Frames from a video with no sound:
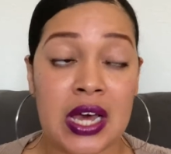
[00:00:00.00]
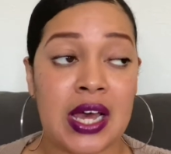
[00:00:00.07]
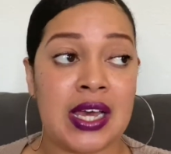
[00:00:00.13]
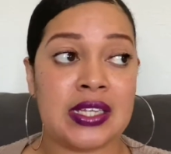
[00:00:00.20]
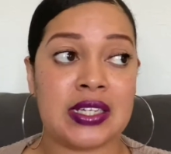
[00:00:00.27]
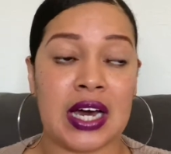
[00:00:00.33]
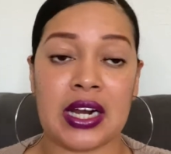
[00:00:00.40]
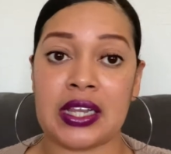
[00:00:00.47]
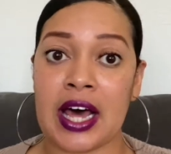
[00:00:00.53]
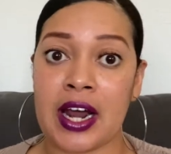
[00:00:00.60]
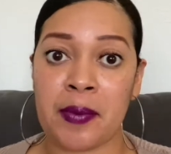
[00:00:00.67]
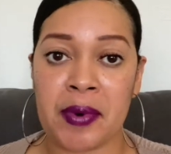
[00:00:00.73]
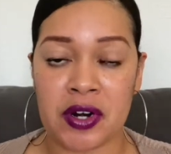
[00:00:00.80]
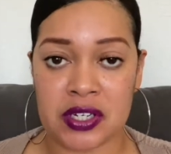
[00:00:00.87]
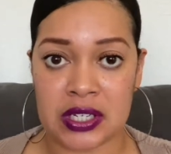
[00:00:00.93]
He's got a lot of
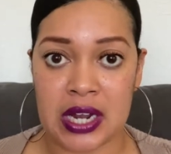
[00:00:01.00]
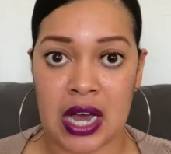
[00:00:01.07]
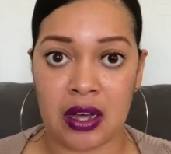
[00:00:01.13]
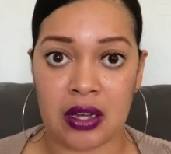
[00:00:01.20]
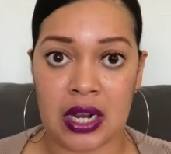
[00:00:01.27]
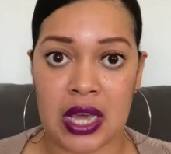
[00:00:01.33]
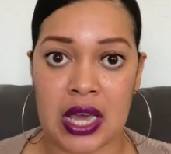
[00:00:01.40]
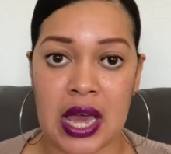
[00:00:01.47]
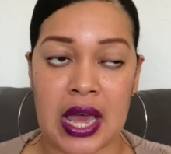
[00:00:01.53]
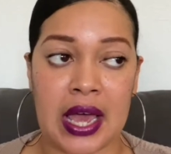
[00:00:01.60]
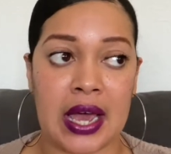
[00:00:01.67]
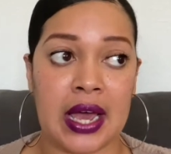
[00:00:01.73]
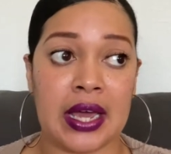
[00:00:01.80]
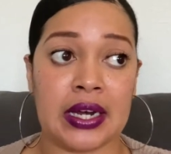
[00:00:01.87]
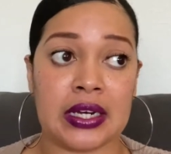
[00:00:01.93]
personality.
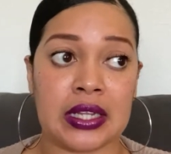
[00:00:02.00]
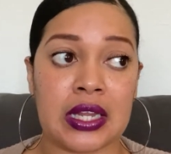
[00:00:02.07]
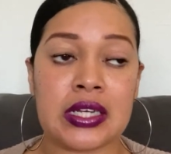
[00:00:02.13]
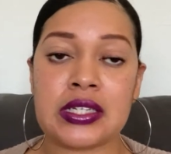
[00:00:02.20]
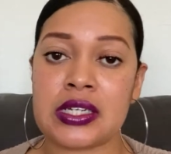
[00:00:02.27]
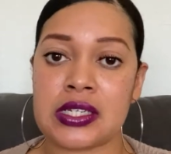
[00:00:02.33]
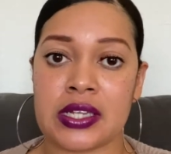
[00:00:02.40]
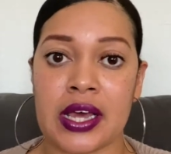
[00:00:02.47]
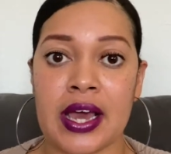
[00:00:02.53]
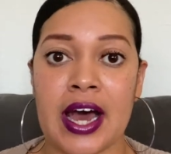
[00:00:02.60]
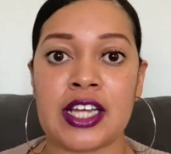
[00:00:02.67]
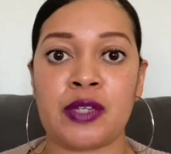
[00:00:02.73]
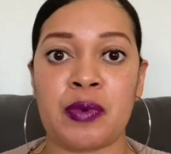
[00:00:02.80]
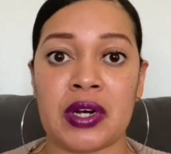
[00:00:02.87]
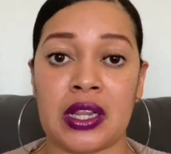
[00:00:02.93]
And let's just say I
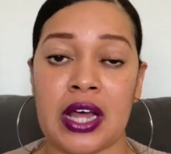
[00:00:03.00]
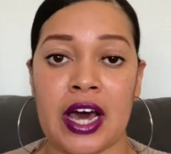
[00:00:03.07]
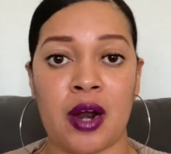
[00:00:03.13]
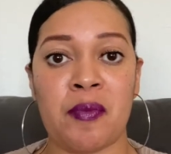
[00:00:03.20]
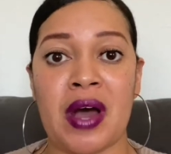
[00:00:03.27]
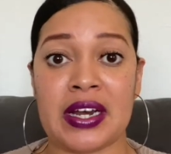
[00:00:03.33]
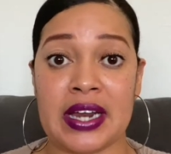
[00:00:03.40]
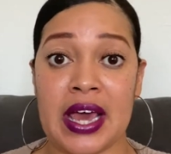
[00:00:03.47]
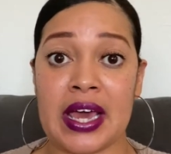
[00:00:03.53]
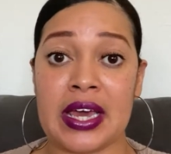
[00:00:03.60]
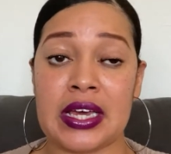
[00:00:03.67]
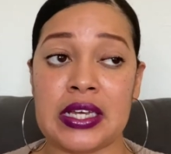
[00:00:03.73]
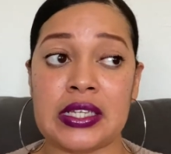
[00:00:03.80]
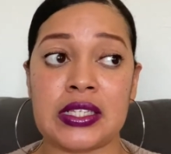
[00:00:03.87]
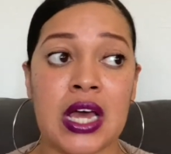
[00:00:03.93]
spend a lot of my
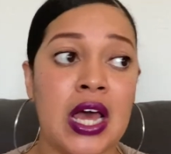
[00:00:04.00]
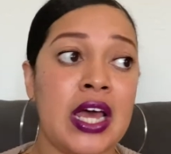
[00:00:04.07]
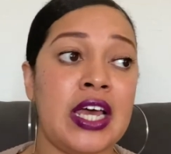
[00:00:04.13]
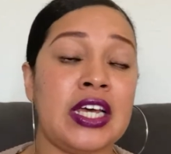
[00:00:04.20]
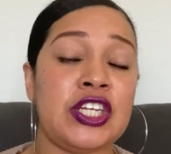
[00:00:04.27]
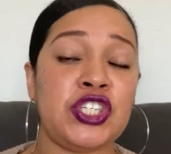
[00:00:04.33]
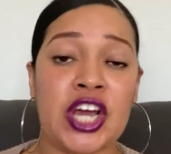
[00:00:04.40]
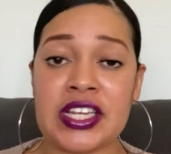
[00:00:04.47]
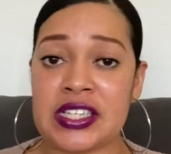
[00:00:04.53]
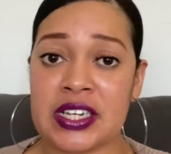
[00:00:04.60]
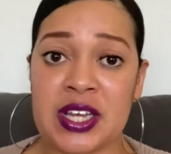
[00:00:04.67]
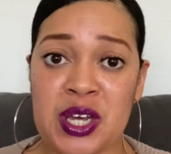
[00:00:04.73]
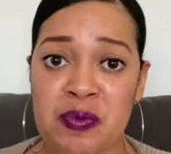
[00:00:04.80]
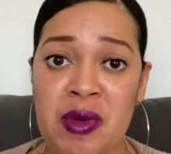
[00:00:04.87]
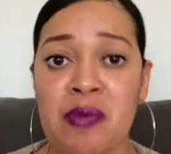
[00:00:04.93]
days chasing
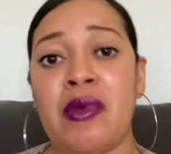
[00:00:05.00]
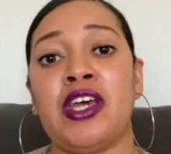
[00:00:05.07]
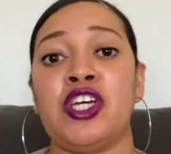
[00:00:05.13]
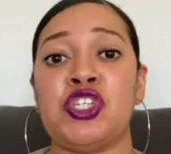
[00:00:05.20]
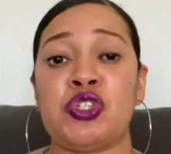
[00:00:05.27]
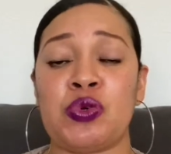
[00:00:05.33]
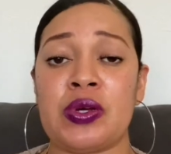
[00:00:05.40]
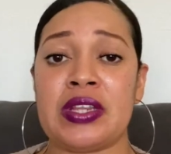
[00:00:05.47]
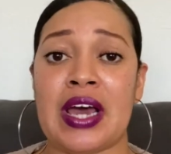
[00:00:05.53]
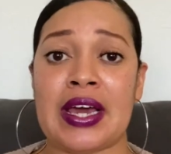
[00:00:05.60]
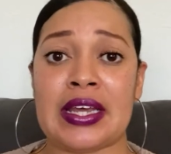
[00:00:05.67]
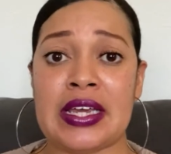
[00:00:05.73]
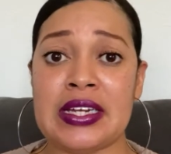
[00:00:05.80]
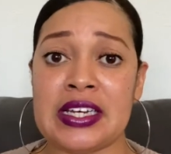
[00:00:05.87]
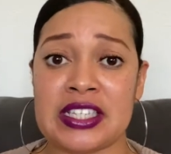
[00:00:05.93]
him and making sure that
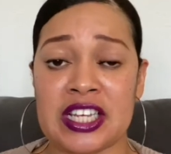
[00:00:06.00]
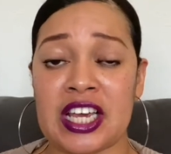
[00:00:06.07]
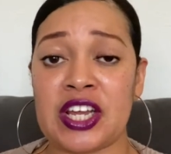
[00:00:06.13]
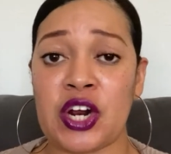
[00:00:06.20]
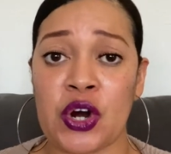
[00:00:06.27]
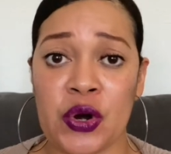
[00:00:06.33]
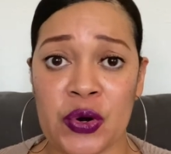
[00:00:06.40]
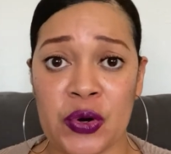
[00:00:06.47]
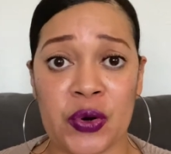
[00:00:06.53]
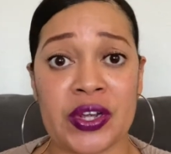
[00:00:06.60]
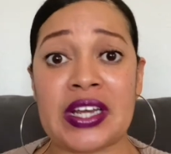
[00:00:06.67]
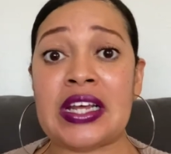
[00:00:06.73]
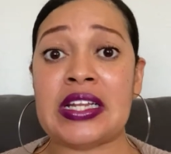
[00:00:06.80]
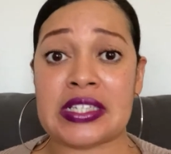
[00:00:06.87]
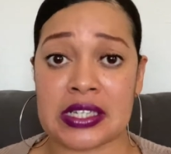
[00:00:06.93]
he doesn't get hurt or
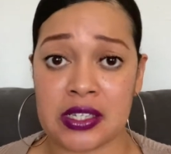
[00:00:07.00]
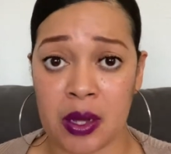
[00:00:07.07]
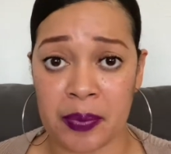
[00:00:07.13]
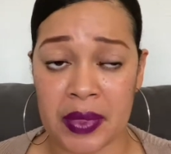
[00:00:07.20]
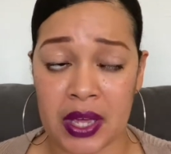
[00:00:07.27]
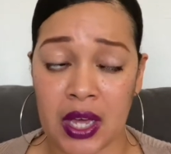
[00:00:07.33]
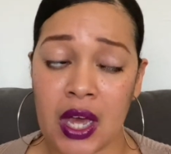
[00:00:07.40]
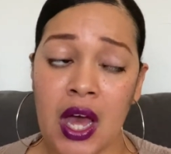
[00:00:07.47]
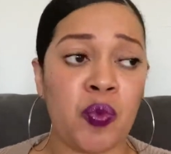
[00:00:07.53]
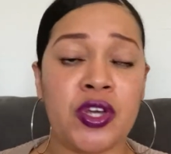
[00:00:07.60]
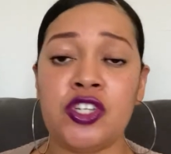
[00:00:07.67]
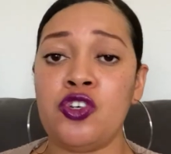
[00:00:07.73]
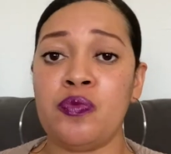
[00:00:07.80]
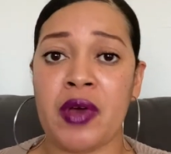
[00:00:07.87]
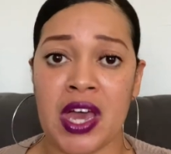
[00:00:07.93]
get into something. We
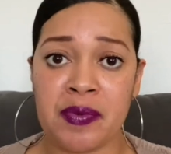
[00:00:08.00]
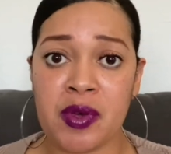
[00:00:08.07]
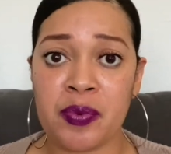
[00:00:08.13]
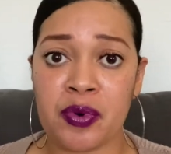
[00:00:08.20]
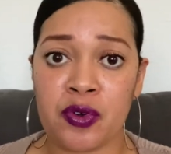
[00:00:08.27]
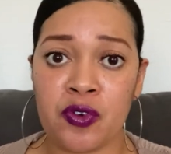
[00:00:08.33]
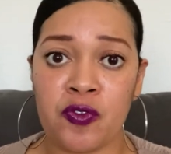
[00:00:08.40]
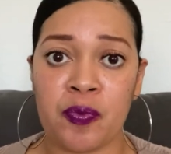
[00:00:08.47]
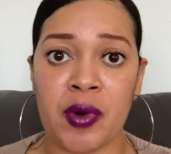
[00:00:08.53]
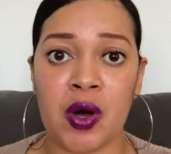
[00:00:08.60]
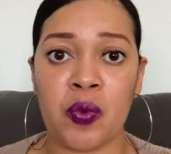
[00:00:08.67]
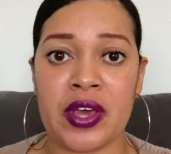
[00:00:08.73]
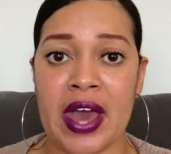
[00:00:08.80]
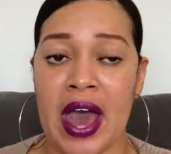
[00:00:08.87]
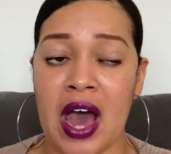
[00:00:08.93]
do baby proof, but
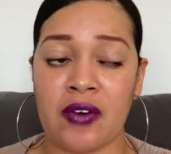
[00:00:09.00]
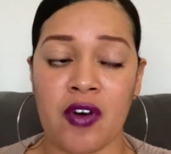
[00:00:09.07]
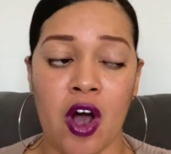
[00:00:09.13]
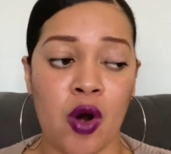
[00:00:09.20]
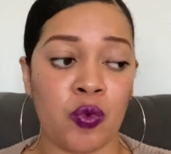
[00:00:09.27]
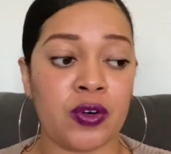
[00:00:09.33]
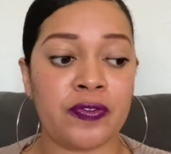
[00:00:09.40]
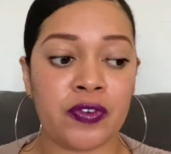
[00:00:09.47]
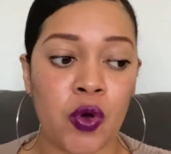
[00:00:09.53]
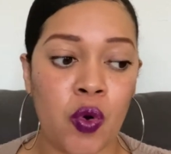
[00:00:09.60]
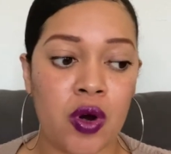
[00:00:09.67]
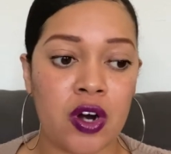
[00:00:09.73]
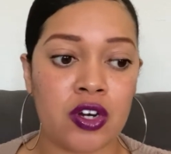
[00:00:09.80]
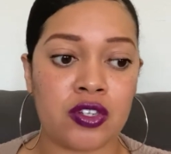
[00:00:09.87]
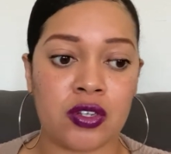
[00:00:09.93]
we have hardwood
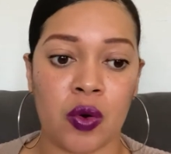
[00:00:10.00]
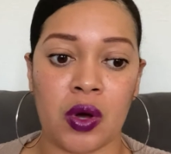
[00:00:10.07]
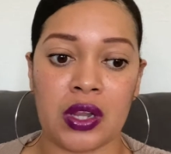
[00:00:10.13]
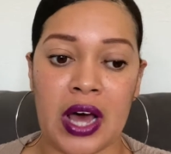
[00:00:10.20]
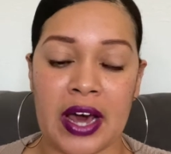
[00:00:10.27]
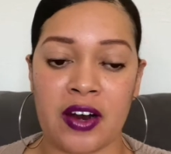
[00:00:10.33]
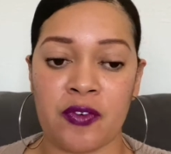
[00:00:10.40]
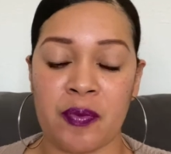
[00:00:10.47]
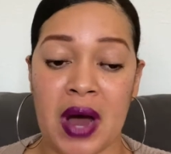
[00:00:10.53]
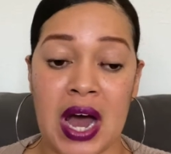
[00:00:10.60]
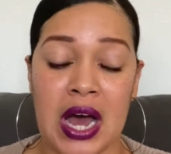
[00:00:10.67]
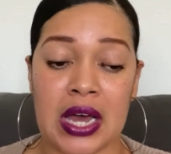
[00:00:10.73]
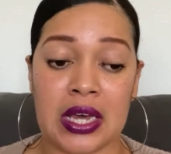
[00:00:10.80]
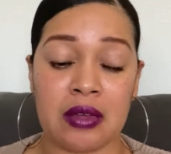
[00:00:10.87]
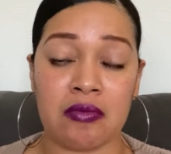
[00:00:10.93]
floors. So a lot of
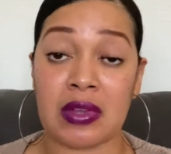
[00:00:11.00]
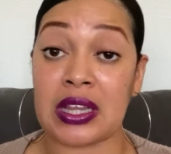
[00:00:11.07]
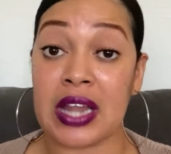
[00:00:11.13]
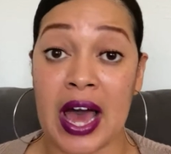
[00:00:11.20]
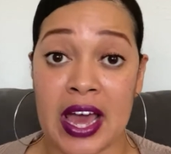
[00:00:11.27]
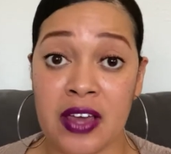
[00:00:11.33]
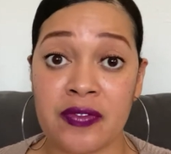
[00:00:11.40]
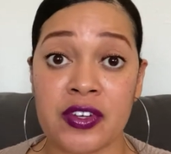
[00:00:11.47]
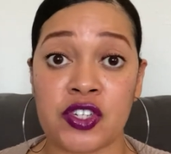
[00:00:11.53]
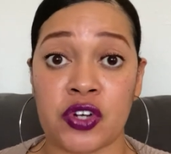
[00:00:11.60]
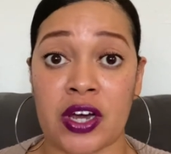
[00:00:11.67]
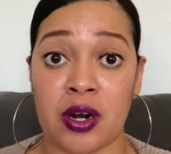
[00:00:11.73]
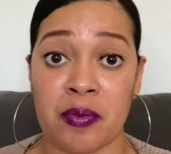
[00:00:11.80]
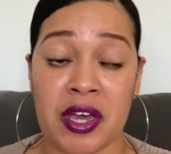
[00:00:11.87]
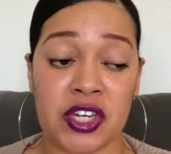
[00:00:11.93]
my life is trying
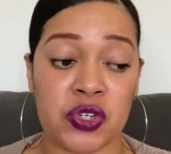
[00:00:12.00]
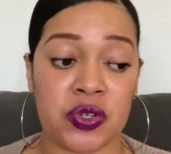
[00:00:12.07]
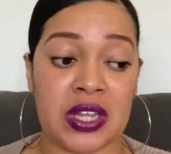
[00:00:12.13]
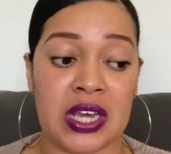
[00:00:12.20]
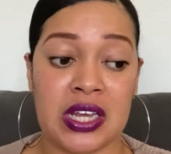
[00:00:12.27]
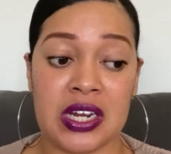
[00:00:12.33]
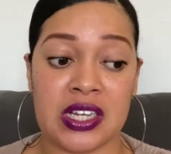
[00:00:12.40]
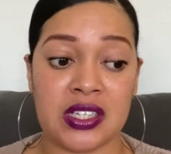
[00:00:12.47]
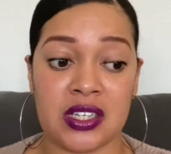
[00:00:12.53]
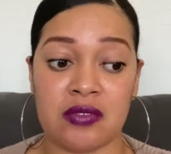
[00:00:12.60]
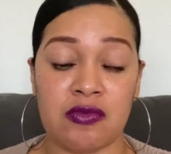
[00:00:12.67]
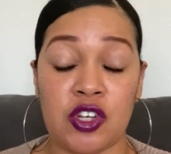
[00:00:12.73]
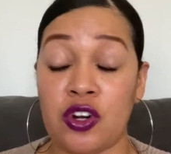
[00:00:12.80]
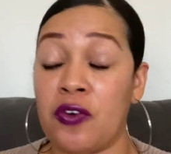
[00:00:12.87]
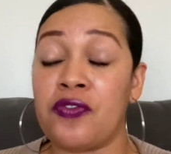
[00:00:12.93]
to make sure that he doesn't,
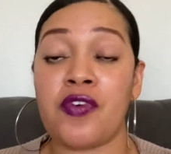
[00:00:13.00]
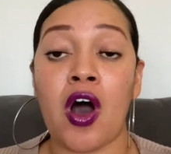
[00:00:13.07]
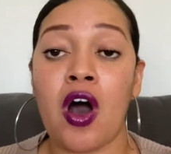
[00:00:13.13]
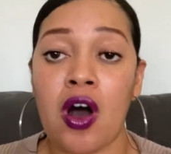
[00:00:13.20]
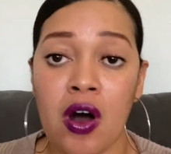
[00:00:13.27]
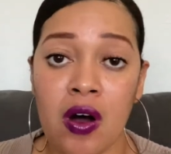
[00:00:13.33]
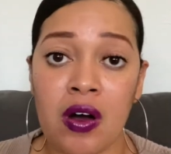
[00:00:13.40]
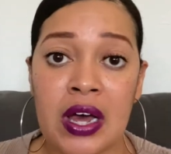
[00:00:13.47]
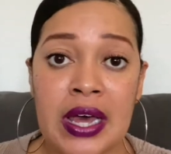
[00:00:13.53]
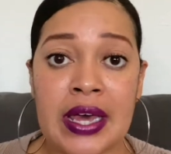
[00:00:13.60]
fall.